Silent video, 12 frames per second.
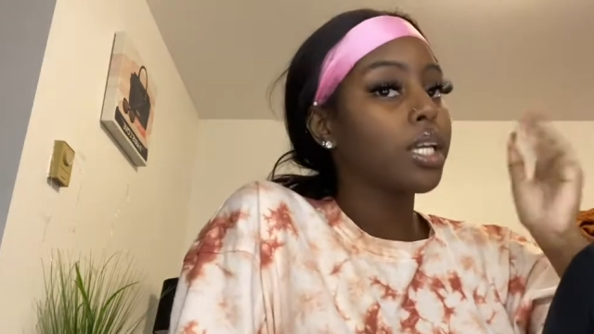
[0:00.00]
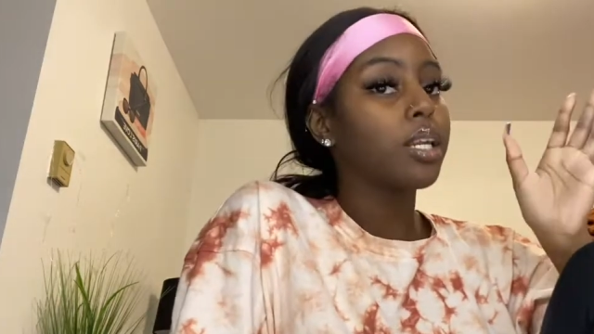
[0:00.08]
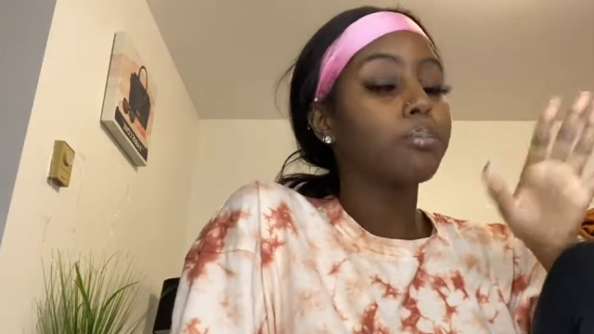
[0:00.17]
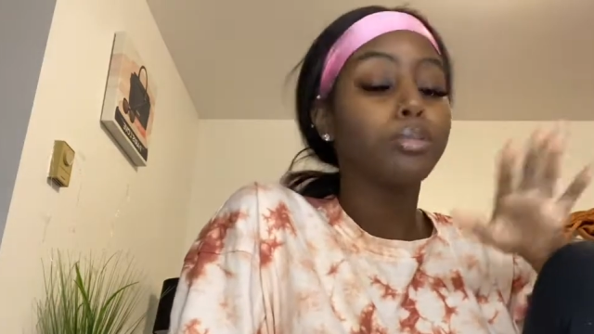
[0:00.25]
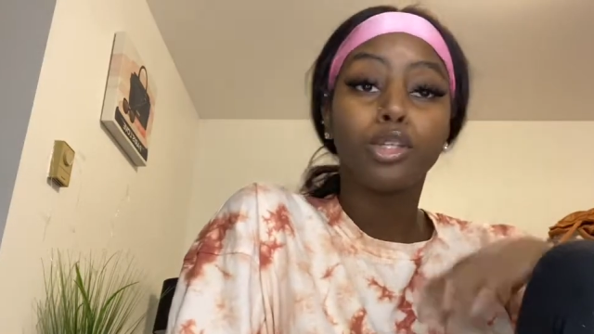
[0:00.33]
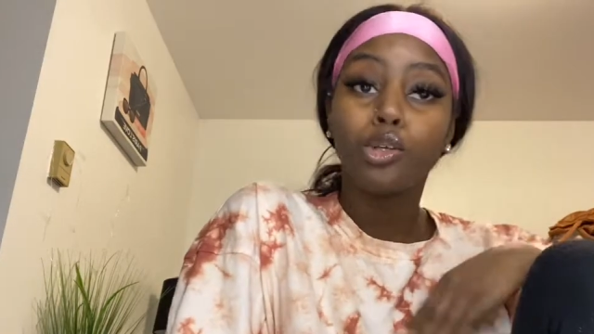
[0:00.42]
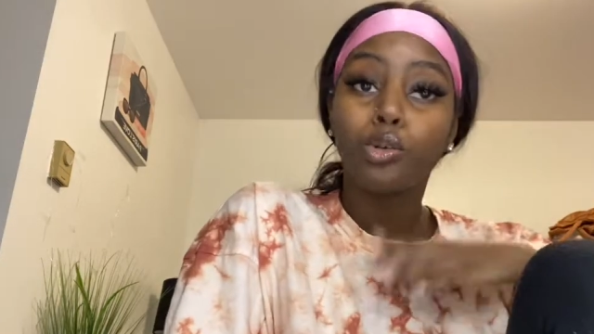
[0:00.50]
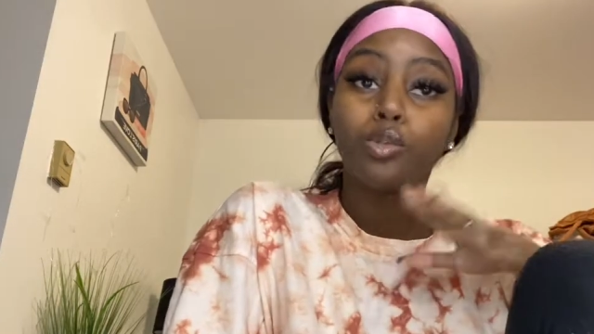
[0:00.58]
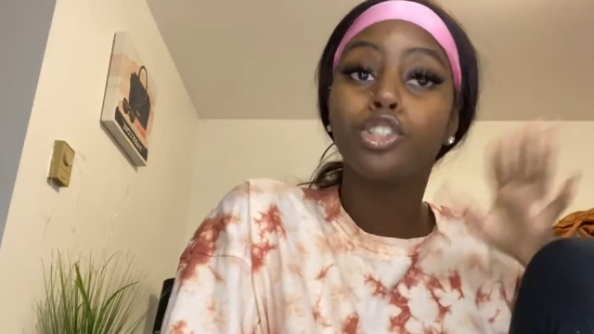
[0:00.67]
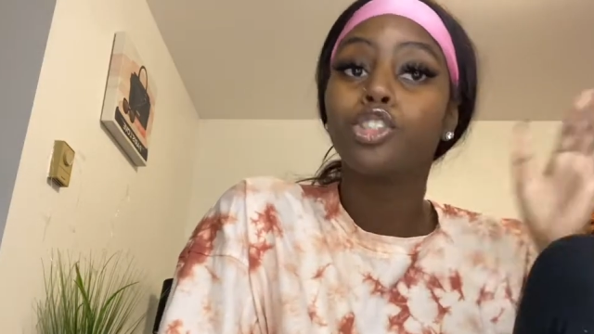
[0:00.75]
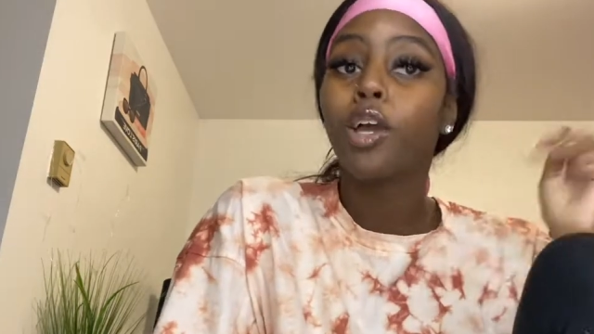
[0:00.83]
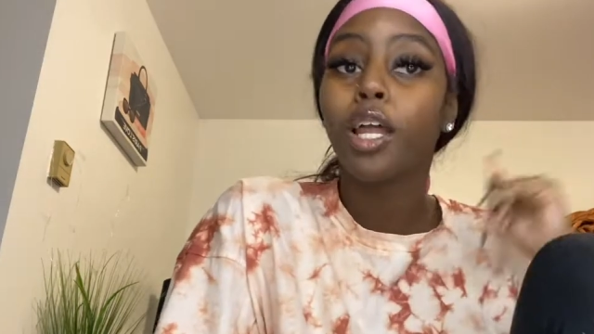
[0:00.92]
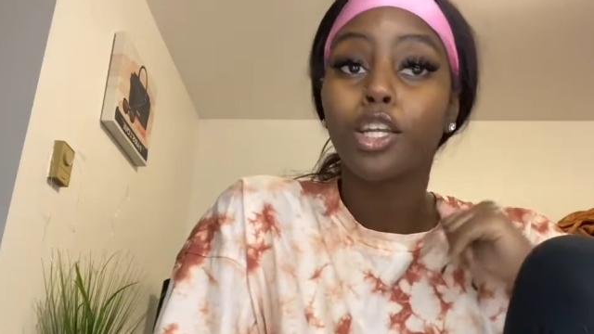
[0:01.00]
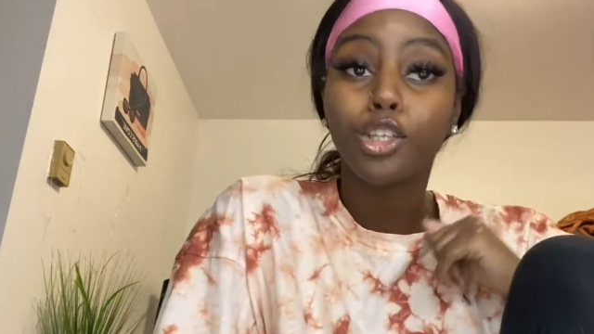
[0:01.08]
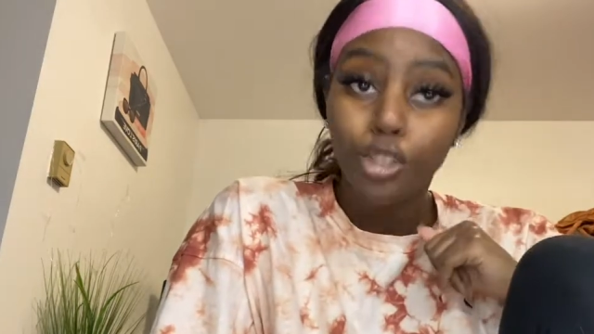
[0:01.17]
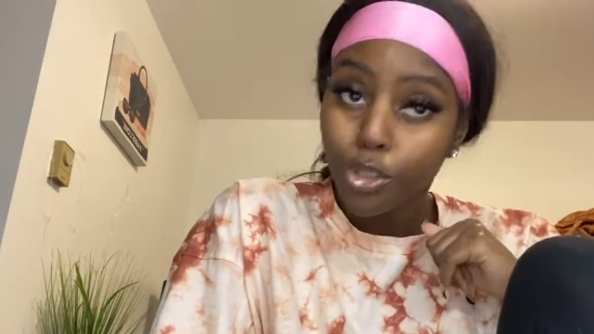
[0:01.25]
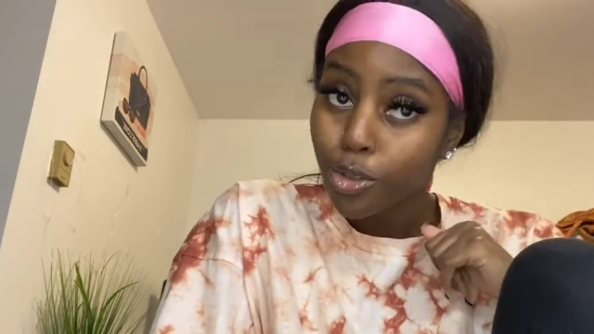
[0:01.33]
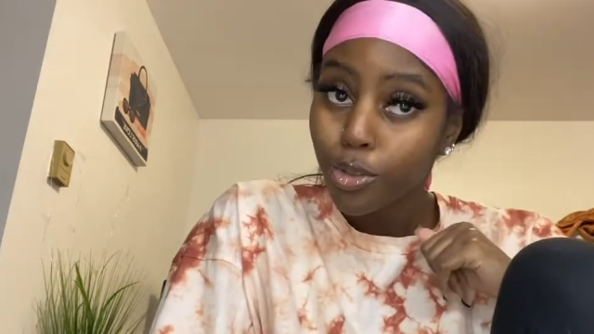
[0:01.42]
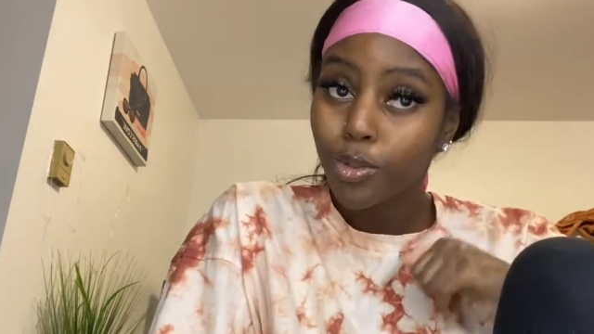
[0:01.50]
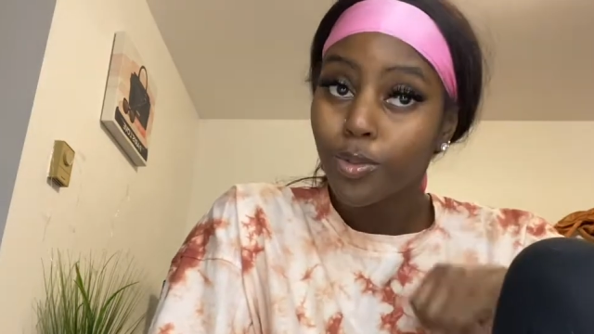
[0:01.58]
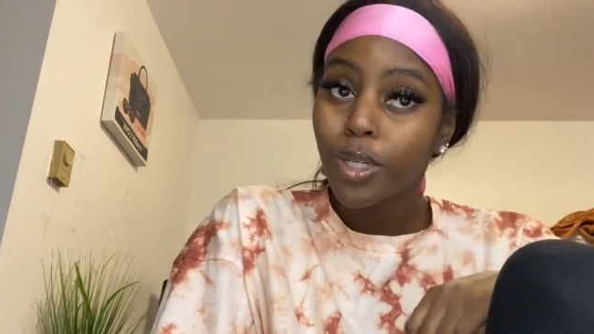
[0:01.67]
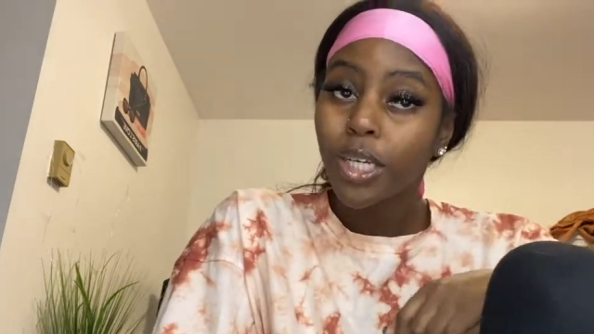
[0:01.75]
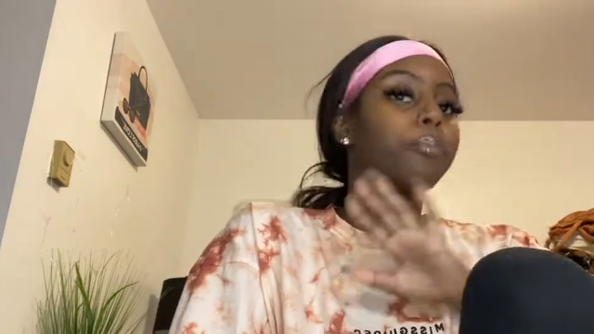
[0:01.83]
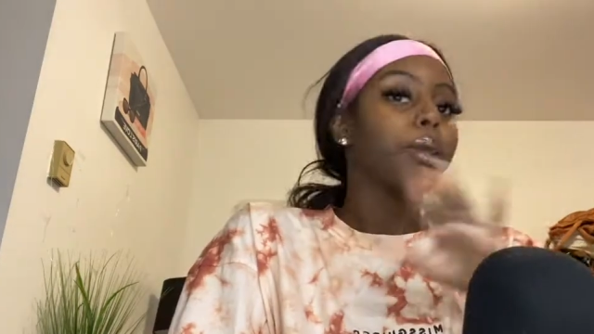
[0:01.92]
Get up and do what you gotta do,
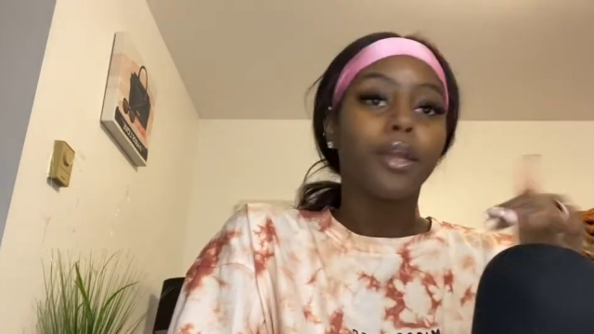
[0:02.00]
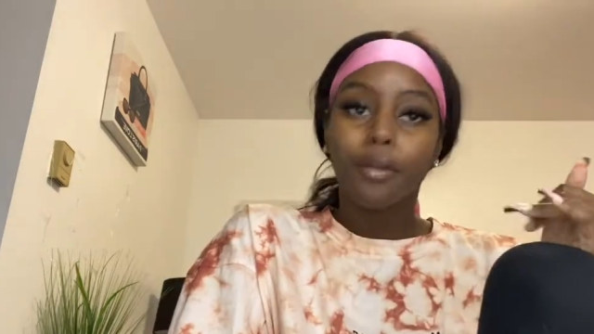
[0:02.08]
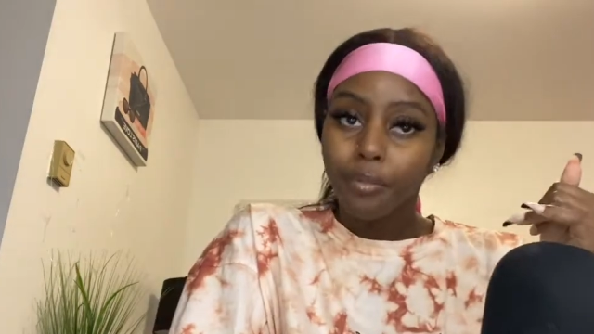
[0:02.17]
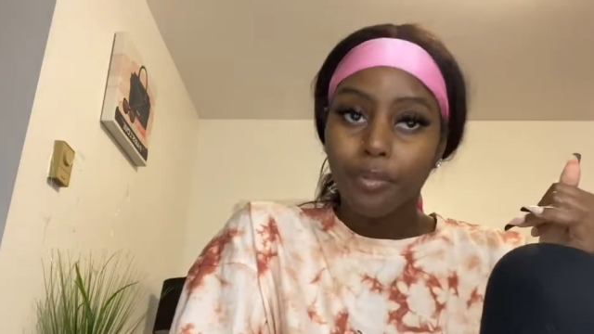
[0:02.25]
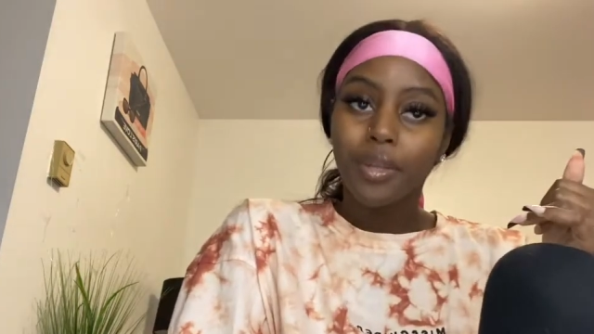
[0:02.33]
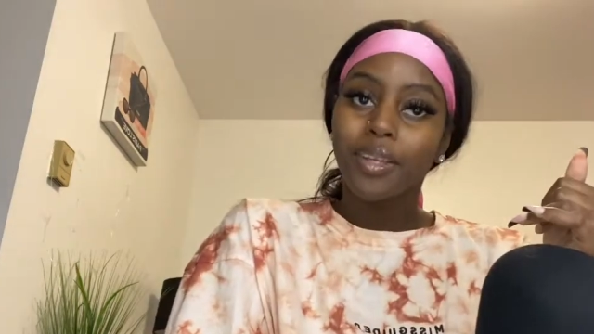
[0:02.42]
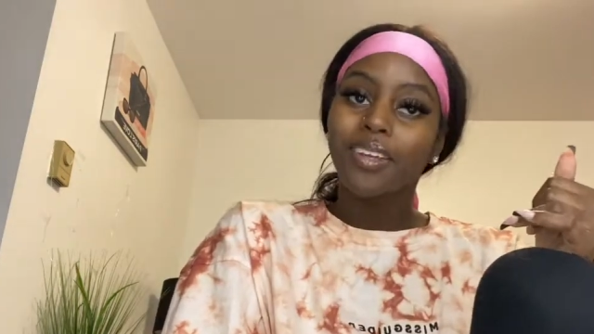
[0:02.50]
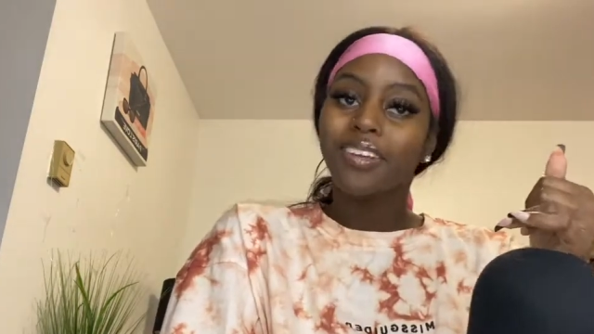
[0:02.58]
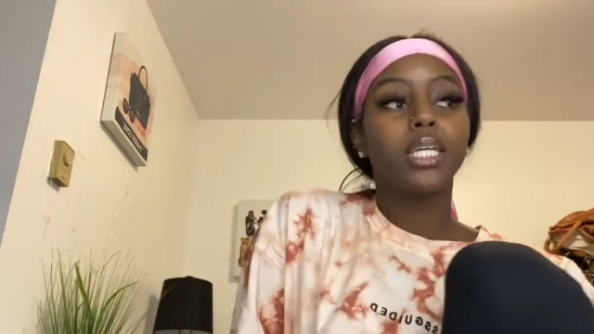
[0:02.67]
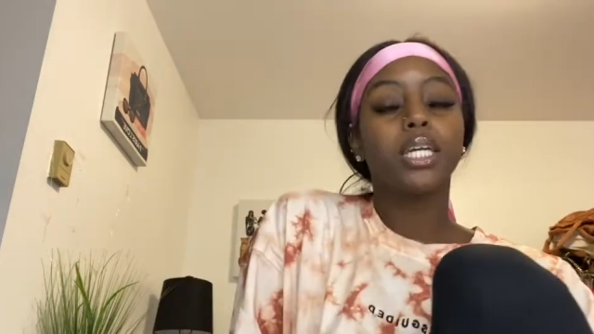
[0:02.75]
period.